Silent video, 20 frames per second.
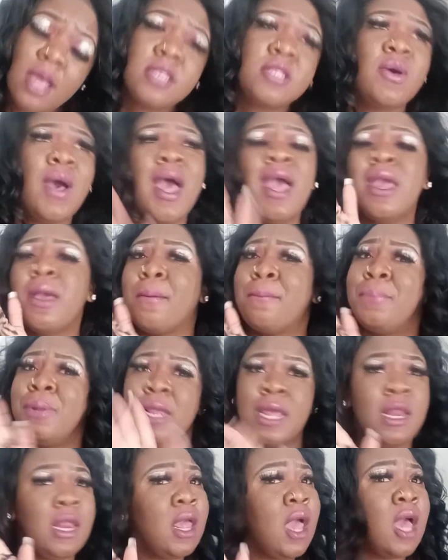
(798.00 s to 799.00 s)
So I
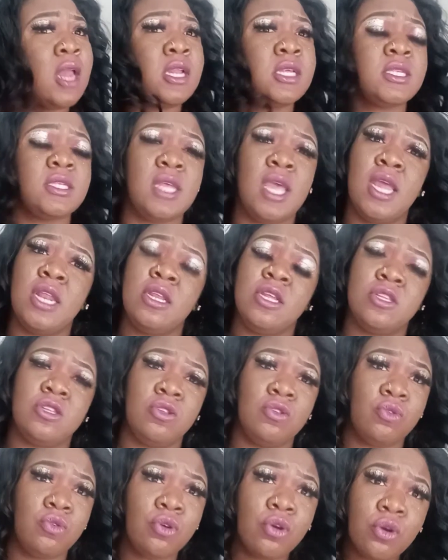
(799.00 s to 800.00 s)
completely understand this
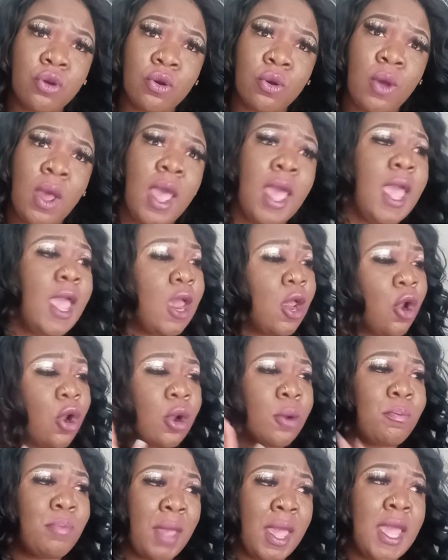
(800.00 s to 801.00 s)
little girl and
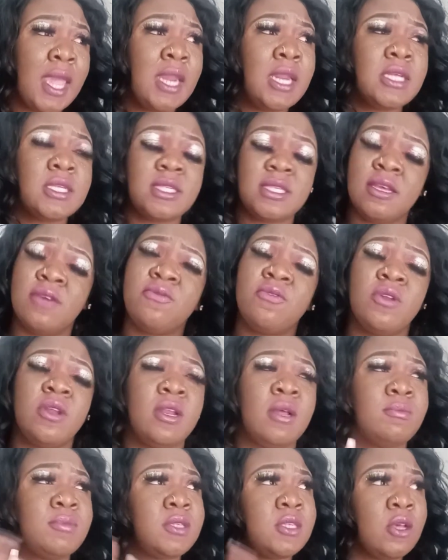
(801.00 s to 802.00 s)
her pain and suffering.
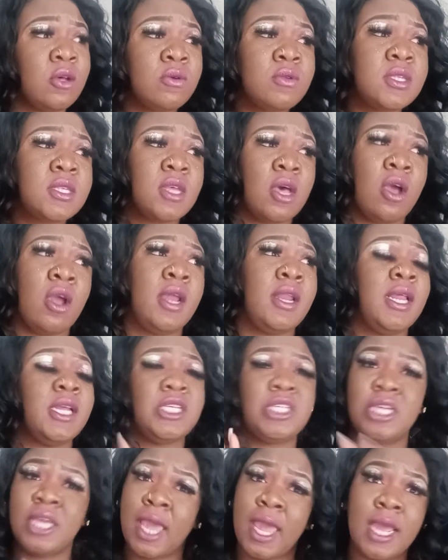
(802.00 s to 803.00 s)
And I'm so sorry that
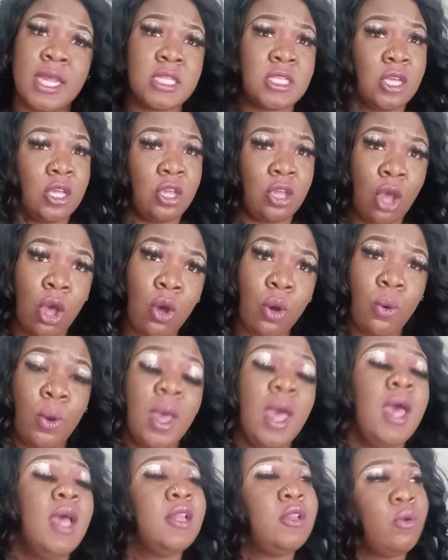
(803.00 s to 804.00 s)
she had to go
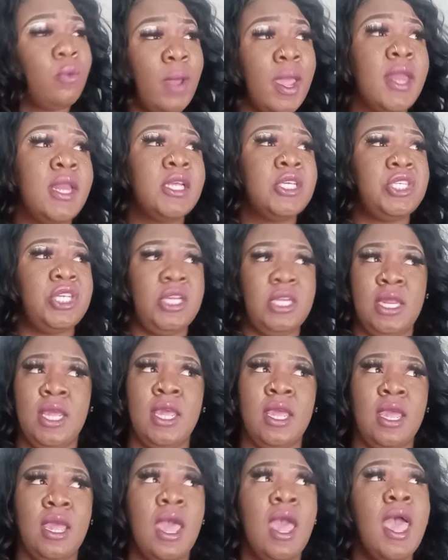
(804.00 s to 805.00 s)
the way that she
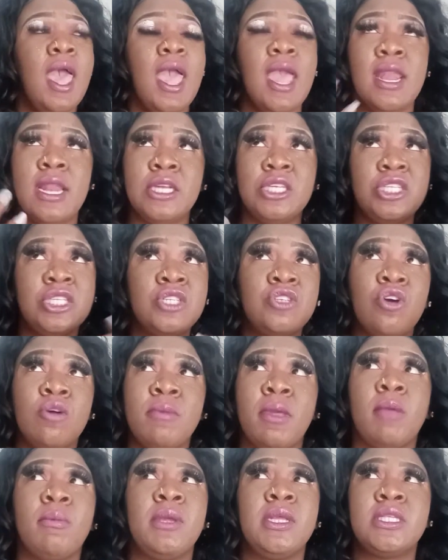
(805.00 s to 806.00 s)
did. And then she's going
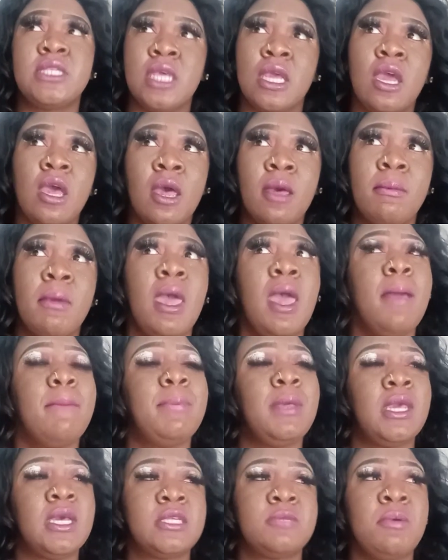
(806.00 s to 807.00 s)
to make me tear up
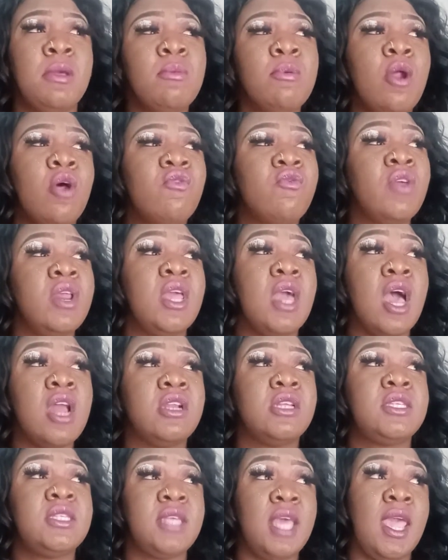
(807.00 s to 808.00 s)
because people don't really
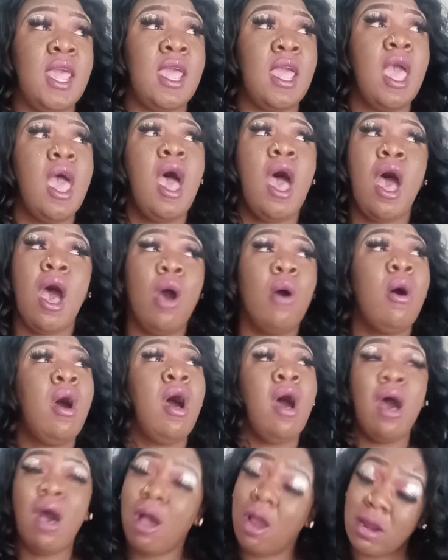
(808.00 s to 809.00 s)
understand how
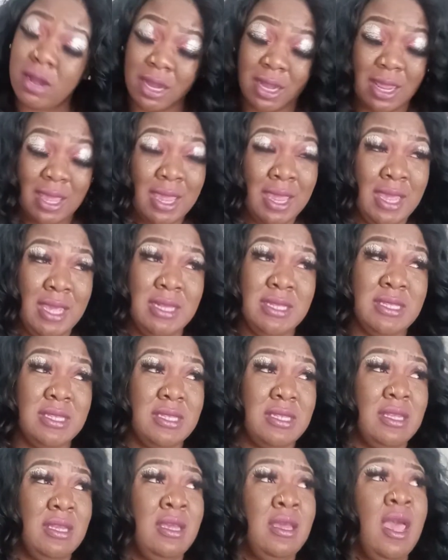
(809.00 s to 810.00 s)
hard it
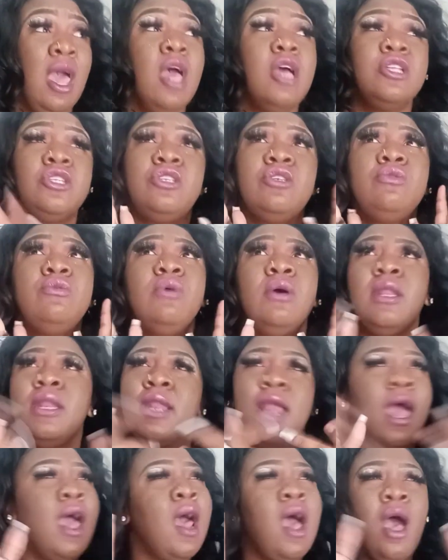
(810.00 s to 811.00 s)
is to,
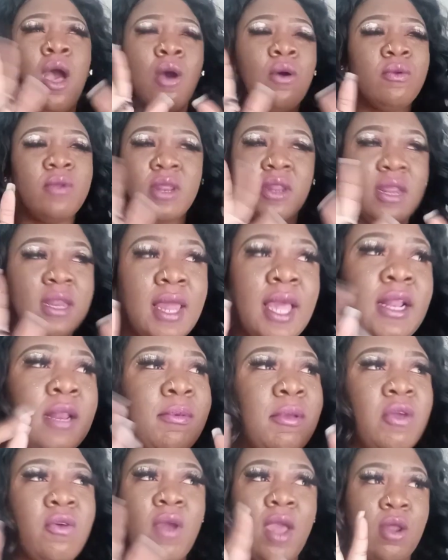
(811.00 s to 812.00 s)
I don't really like to
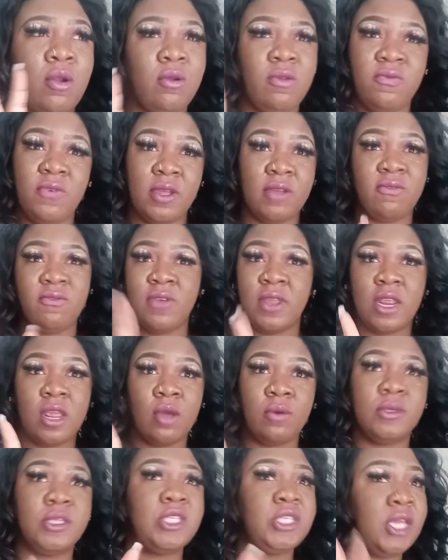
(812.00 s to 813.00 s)
be crying on the fucking
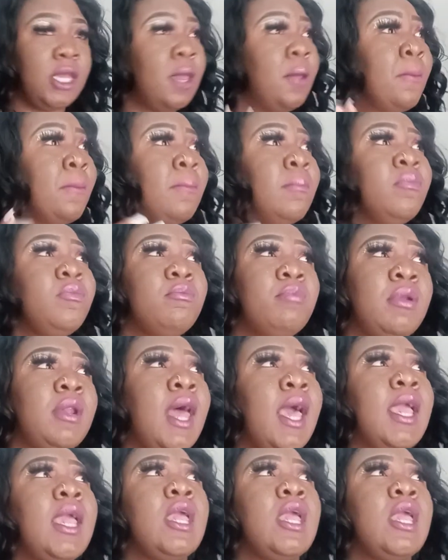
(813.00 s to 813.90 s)
video and shit. But